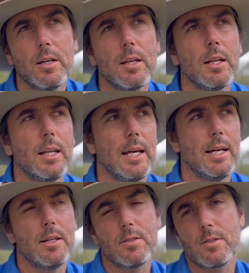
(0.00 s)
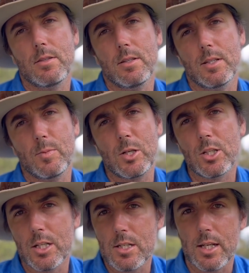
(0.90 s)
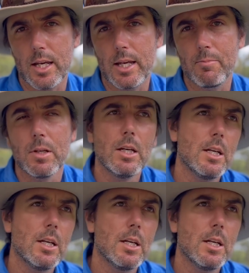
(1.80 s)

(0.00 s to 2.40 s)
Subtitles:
it allows especially Sam